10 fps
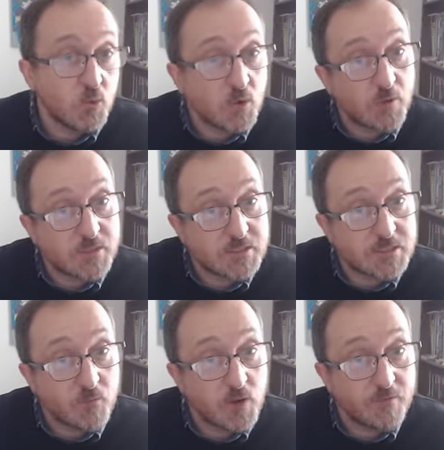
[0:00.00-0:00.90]
will go in
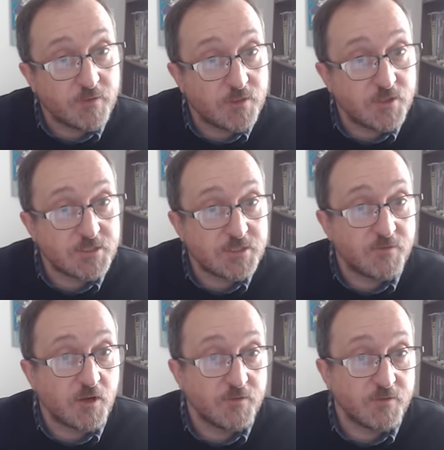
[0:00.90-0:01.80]
somewhere in
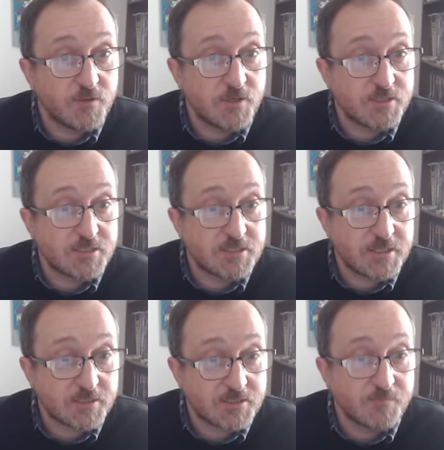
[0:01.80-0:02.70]
35 and
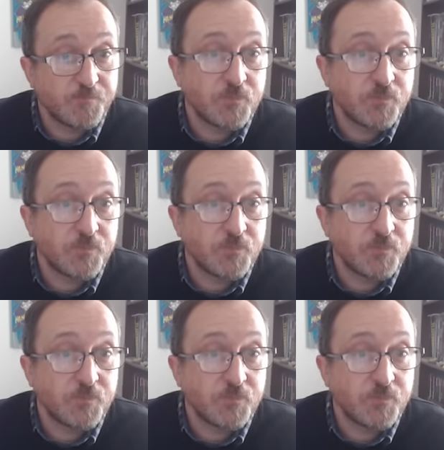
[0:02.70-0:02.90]
36.